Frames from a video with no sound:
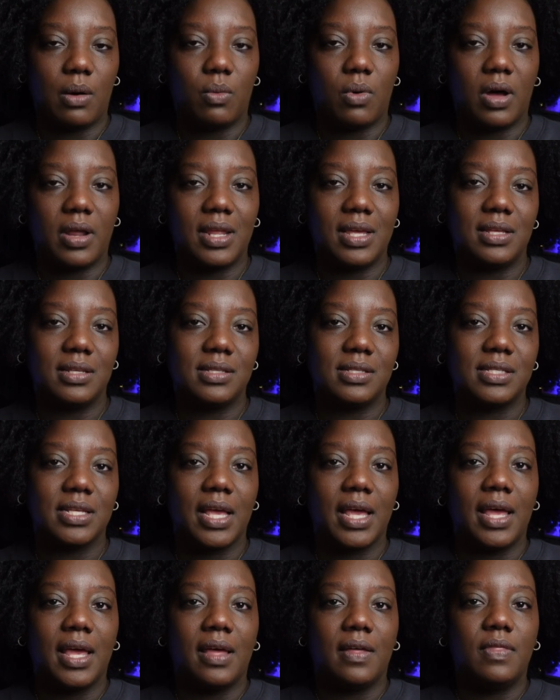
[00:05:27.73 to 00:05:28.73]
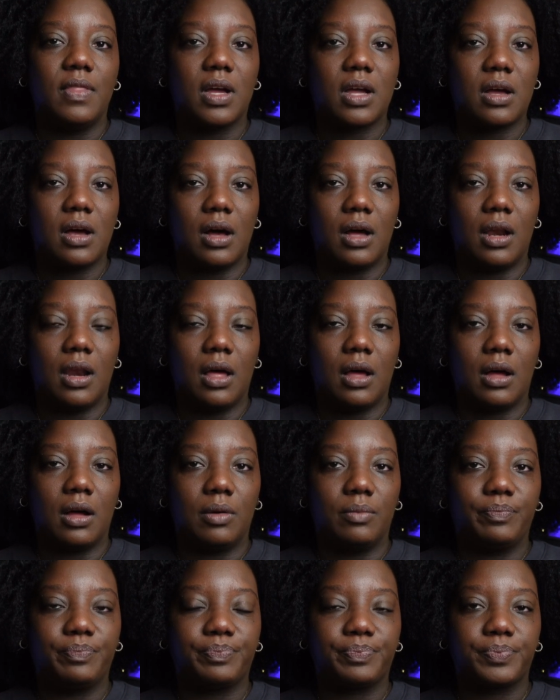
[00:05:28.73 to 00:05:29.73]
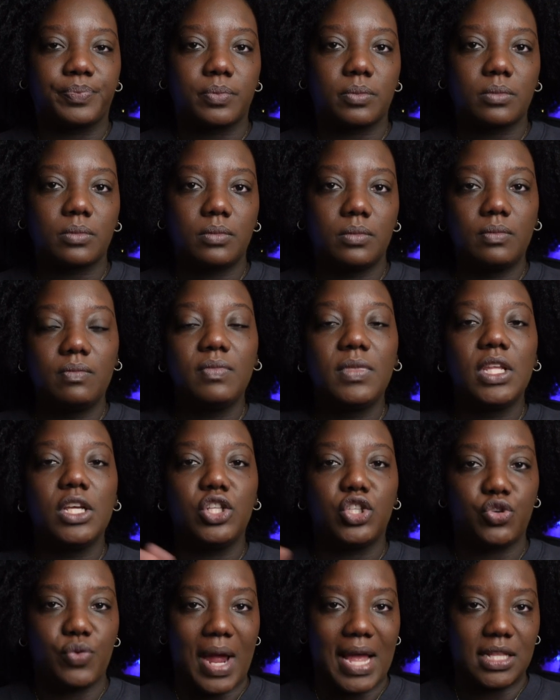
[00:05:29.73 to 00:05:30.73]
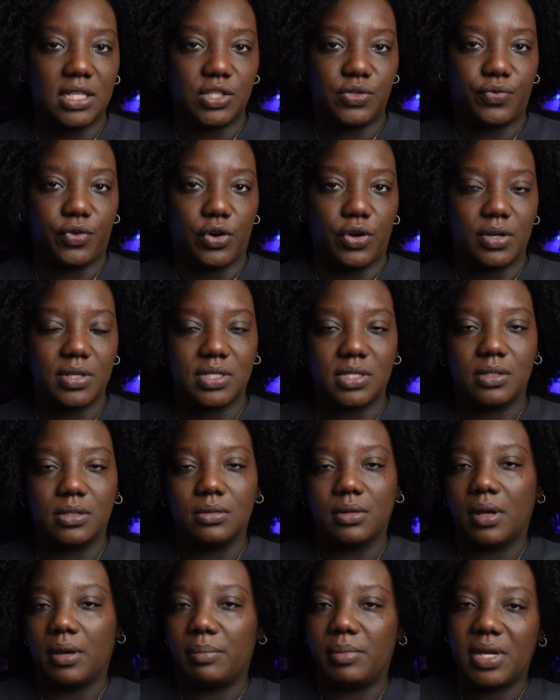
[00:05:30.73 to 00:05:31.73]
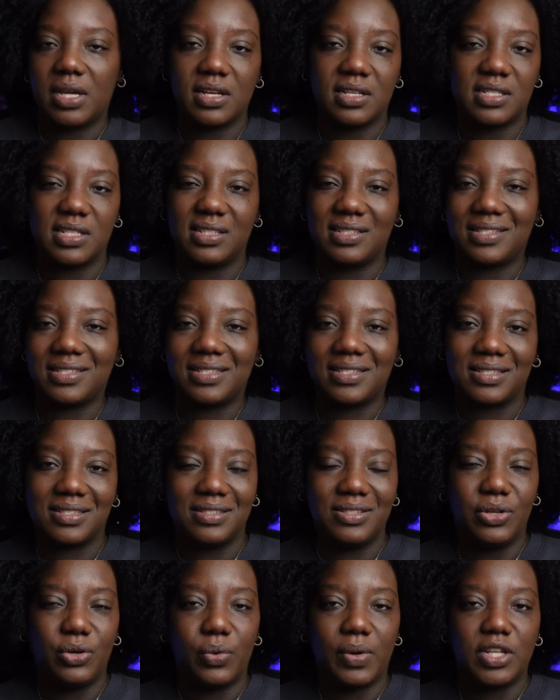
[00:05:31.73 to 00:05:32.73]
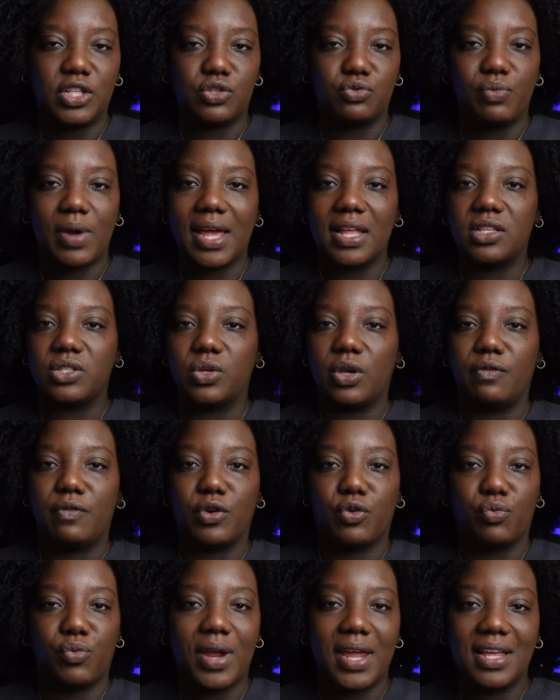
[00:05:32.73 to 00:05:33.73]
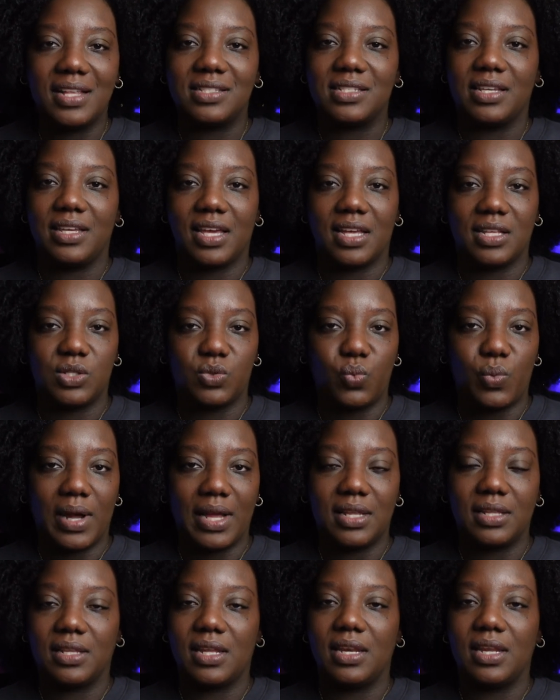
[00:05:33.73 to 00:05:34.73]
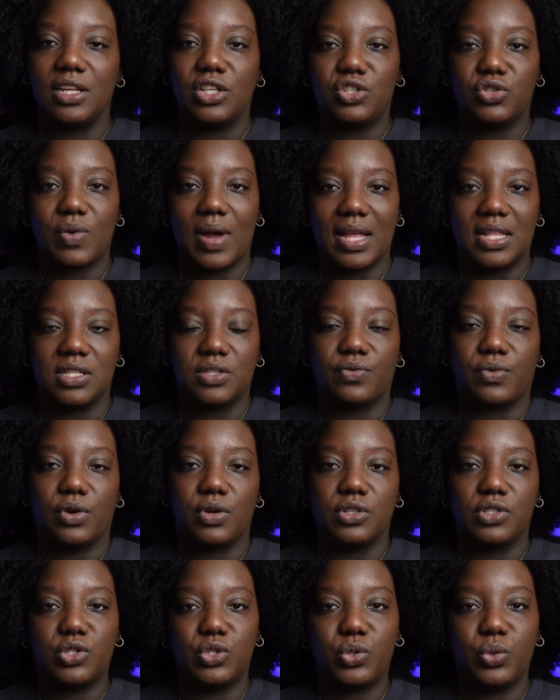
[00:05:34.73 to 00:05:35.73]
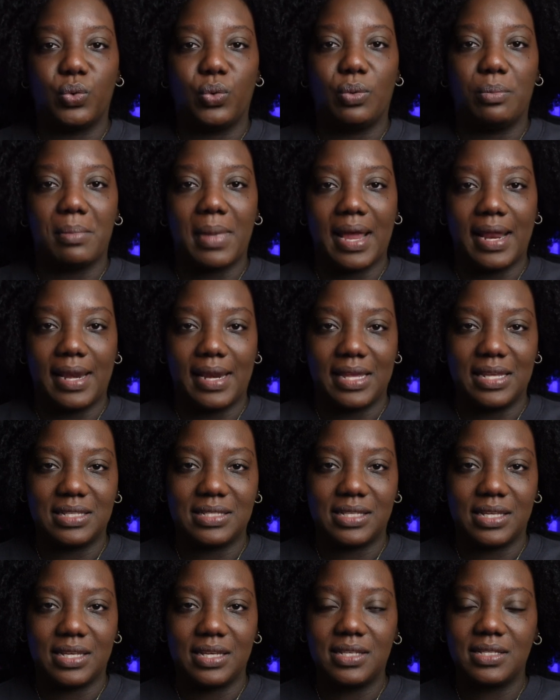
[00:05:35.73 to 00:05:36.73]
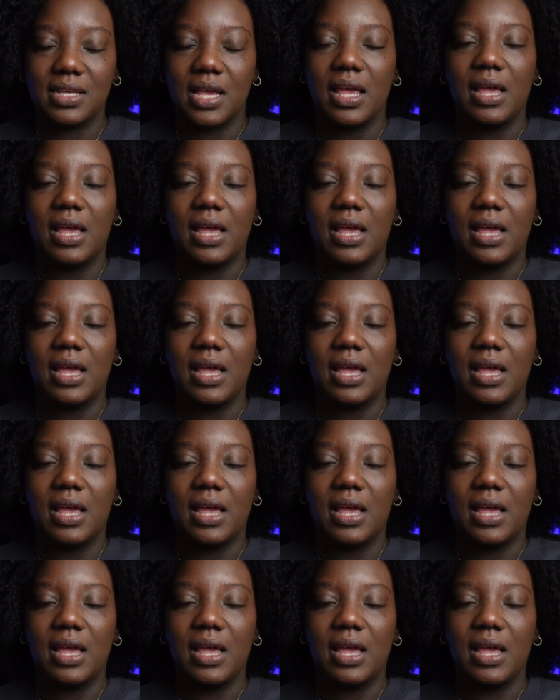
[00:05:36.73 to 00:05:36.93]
one is the color transfers, because it's, you know, it's red, so if it rains, it gets wet, then it transfers to my laces.